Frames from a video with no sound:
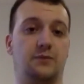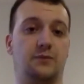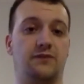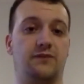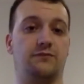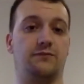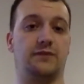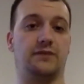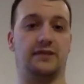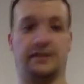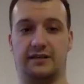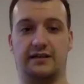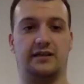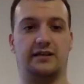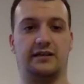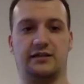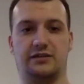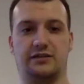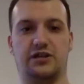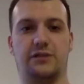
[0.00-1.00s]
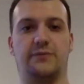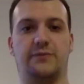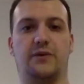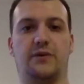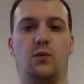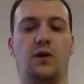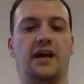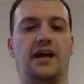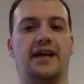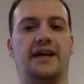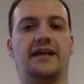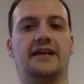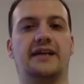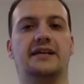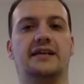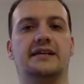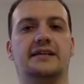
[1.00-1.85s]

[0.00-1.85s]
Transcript: with me and in a legitimate way